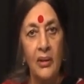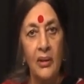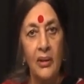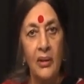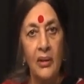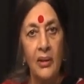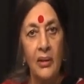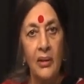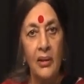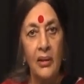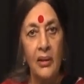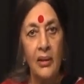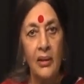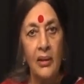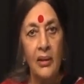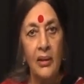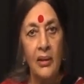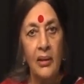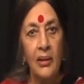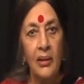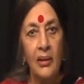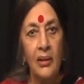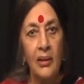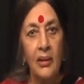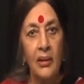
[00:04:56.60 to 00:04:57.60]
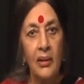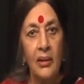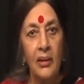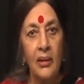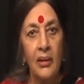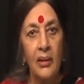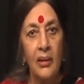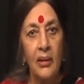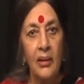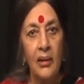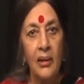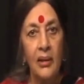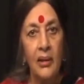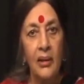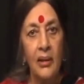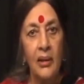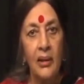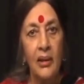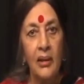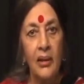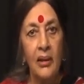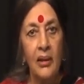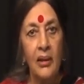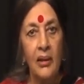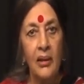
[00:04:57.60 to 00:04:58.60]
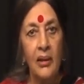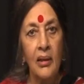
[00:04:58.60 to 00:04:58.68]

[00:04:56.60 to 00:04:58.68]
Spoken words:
Nobody speaks.